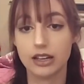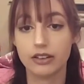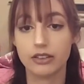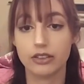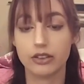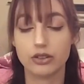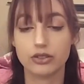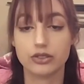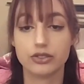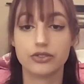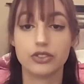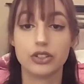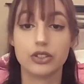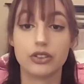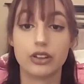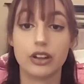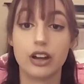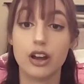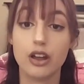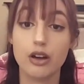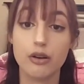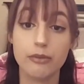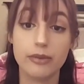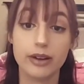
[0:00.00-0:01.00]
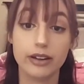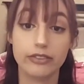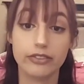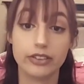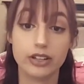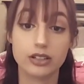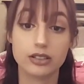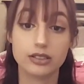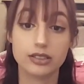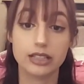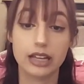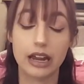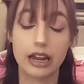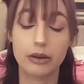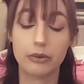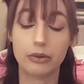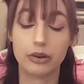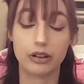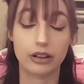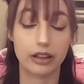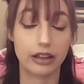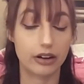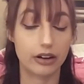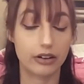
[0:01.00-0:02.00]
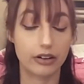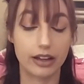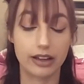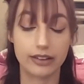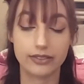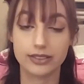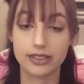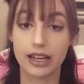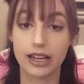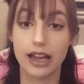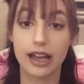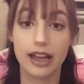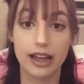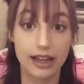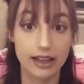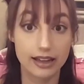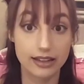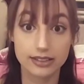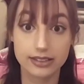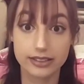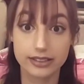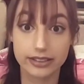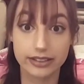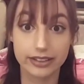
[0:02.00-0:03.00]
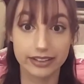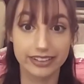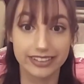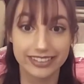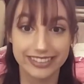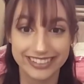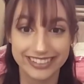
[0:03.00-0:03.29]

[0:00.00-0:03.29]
Those of you that know my fiance, well, I don't have to ask.